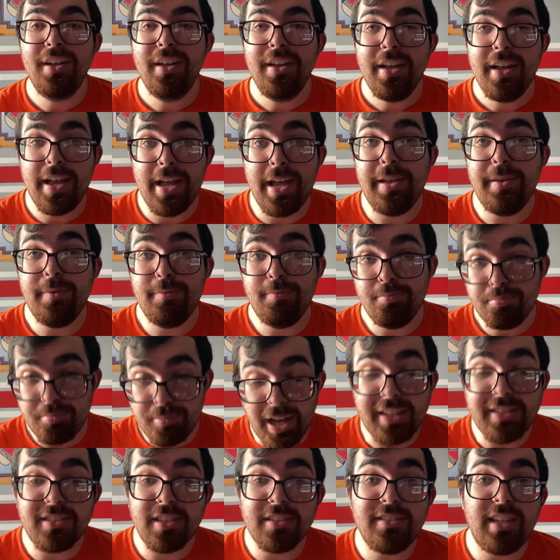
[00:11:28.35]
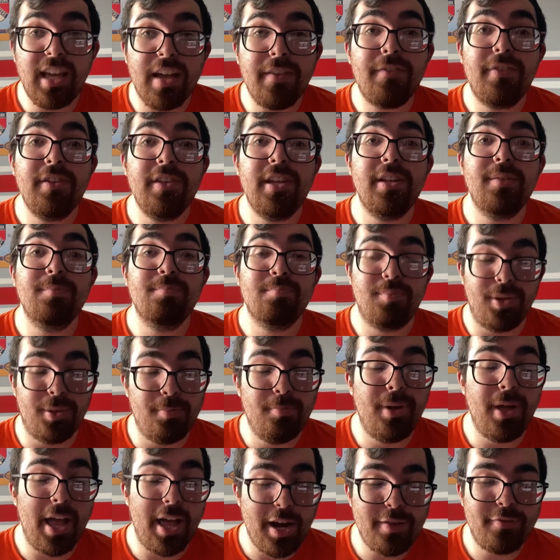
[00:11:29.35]
And that's a definite
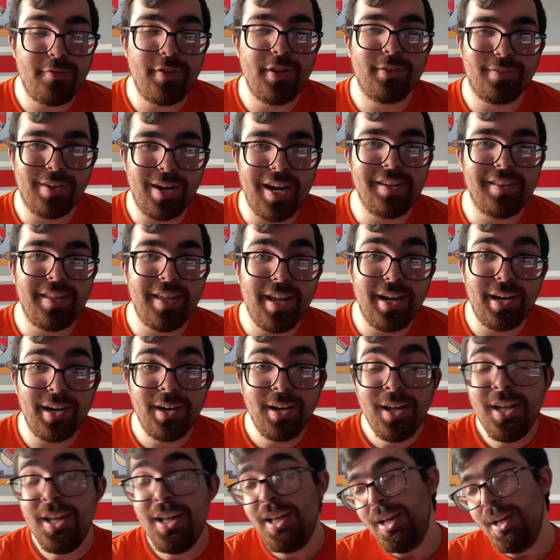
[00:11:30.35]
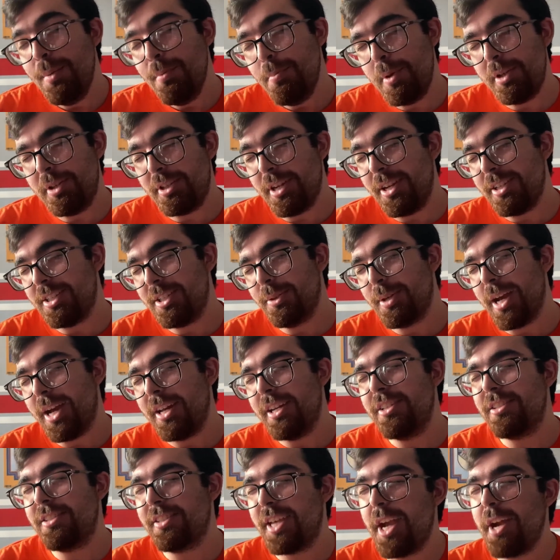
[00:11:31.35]
benefit right there. But it's also kind of
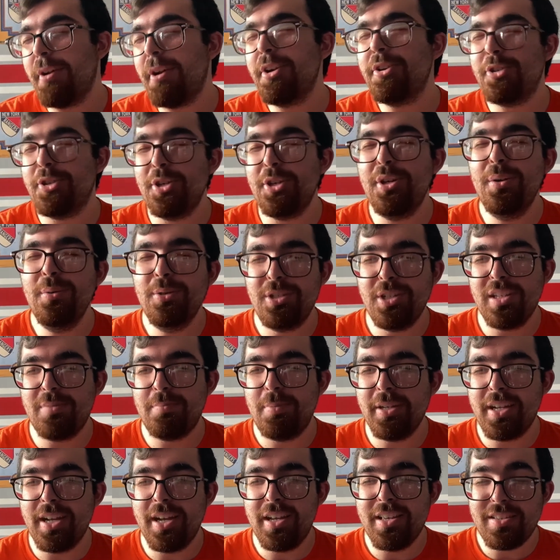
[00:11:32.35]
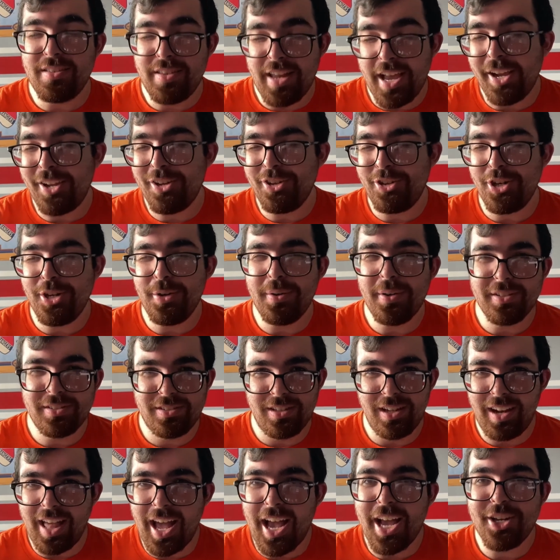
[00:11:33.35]
scary too, just because next year is the
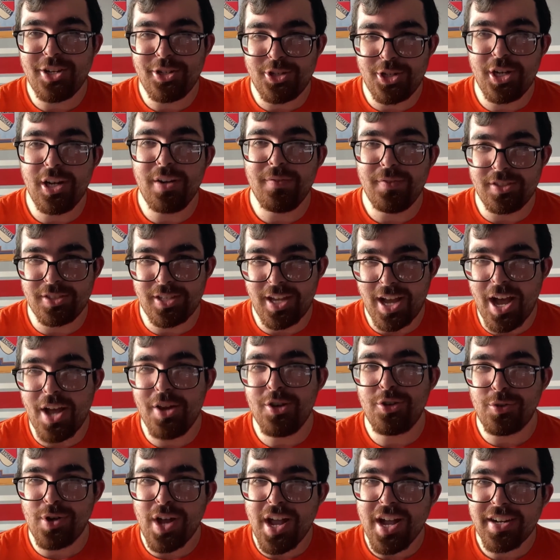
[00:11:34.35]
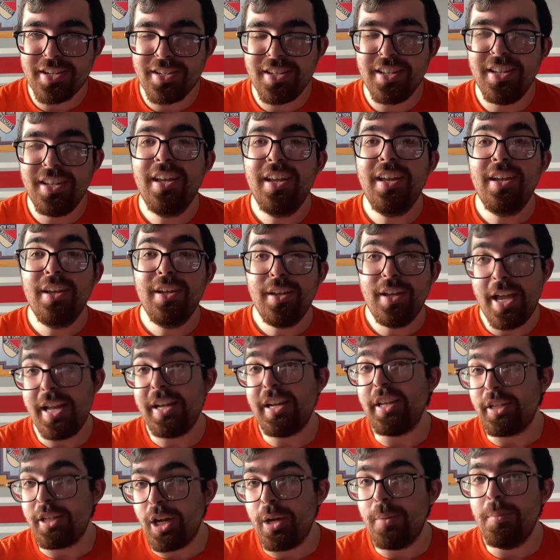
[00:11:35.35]
last year of his contract, and he
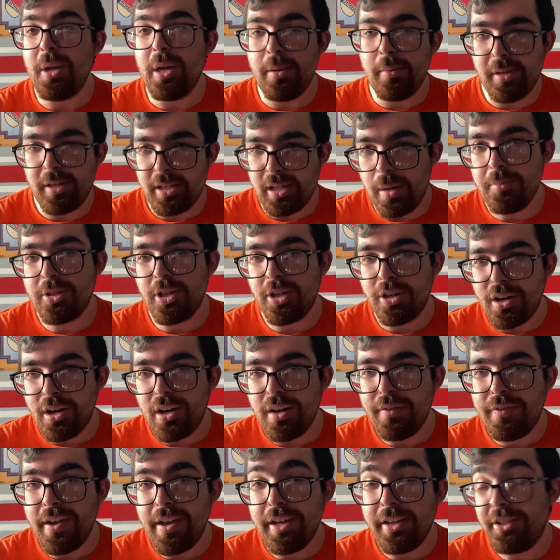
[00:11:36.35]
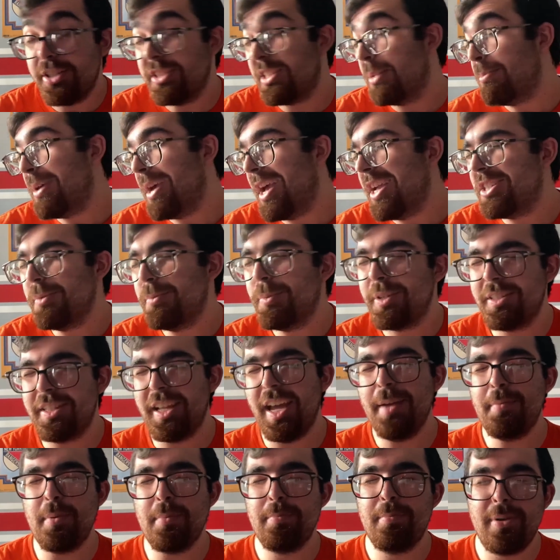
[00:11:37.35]
becomes an RFA. Just imagine what
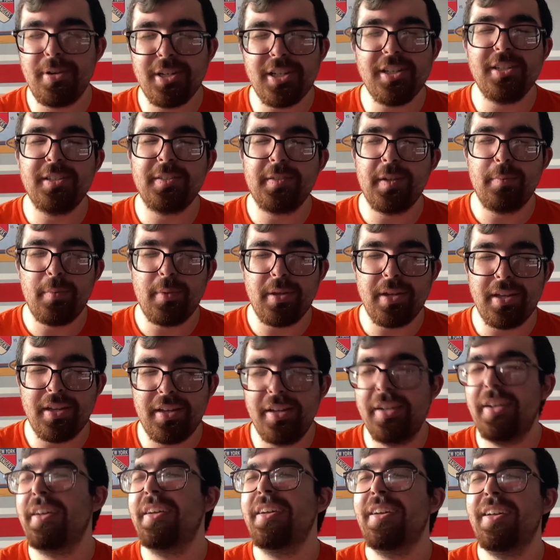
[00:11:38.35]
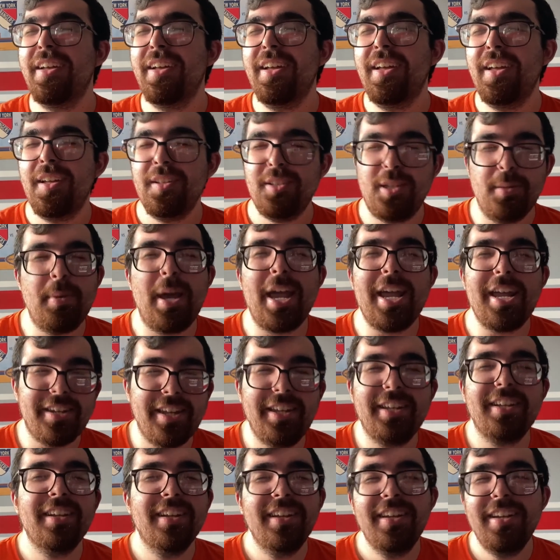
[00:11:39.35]
type of money he's going to be demanding.
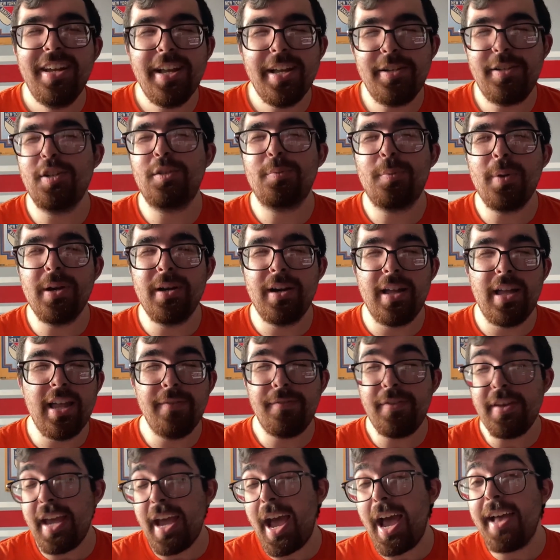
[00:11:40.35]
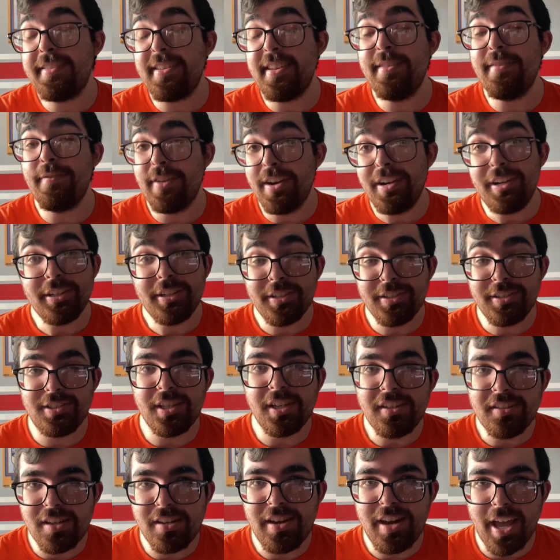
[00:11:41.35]
It's just weird. If he has a really good
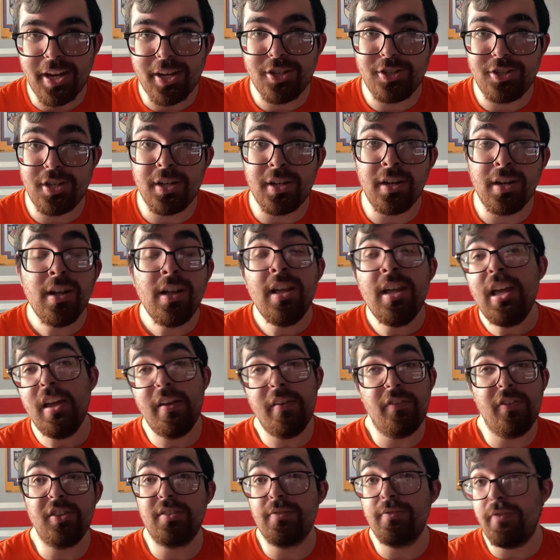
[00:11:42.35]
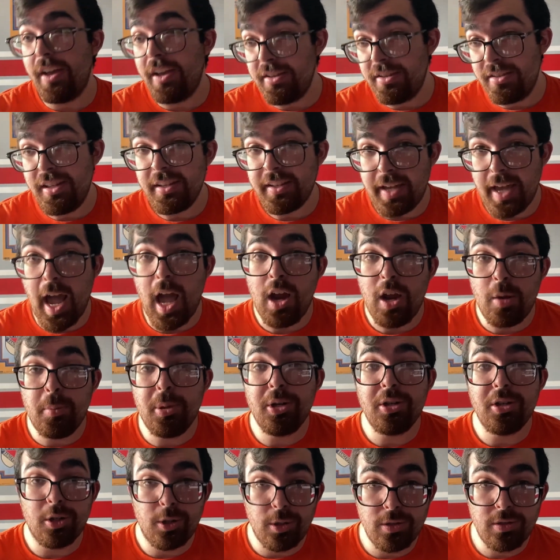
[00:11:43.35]
season next year, if it's Vezina caliber
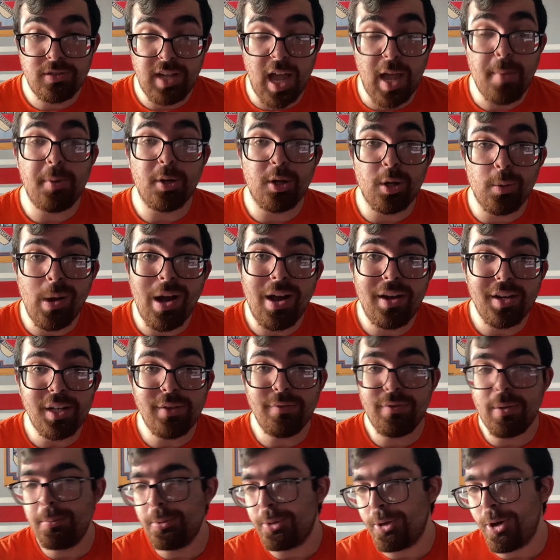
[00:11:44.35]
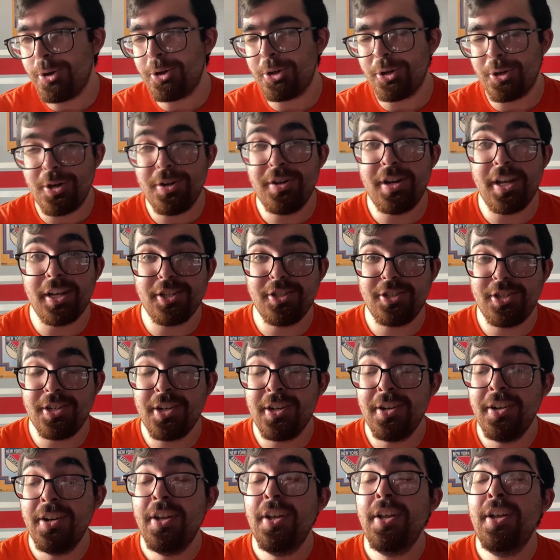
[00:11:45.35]
type of quality from Carter Hart next year,
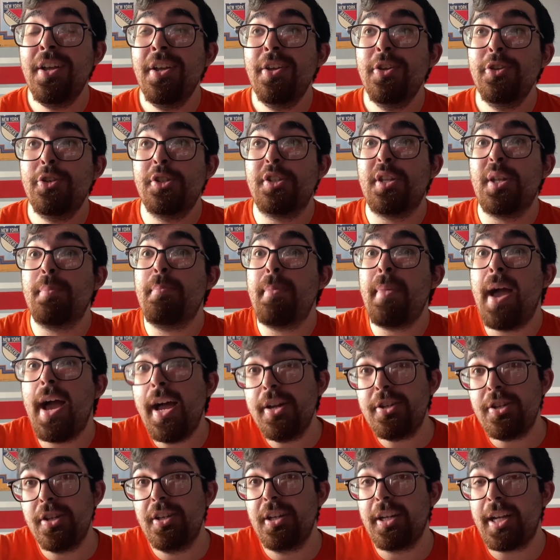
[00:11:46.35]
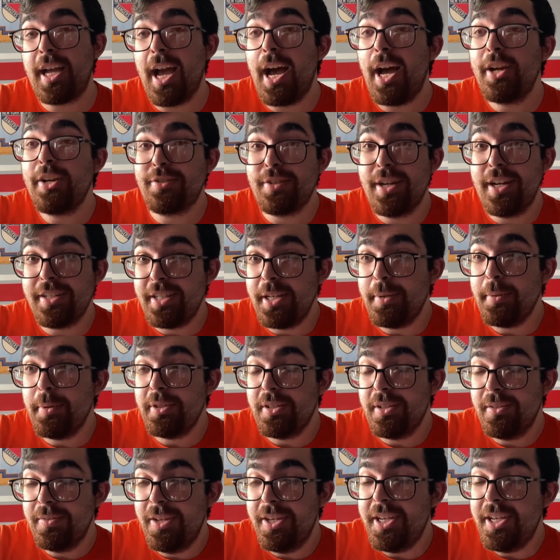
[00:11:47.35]
just imagine the contract
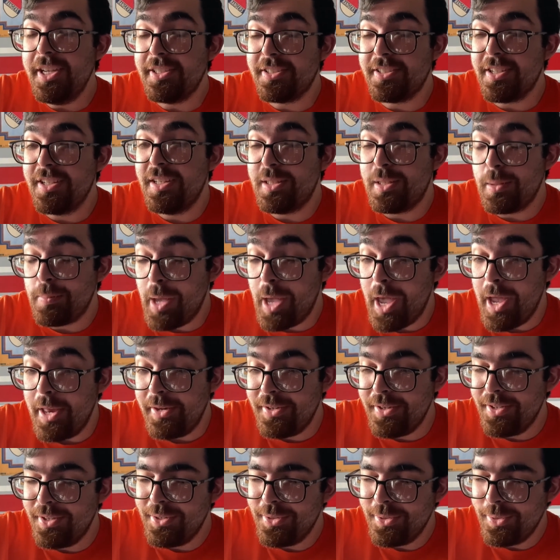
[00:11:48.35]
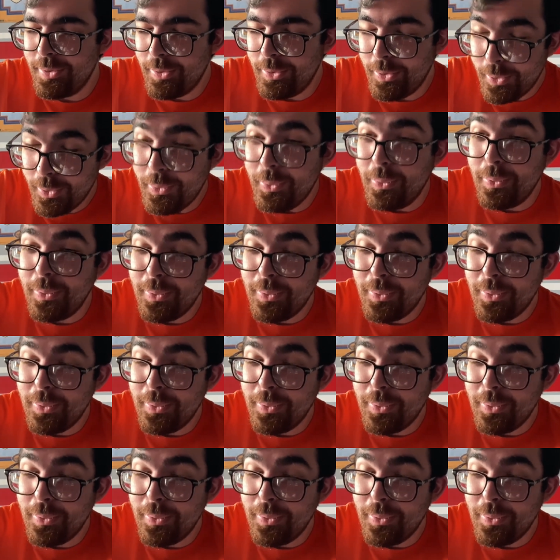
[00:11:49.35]
he's going to demand. Whew.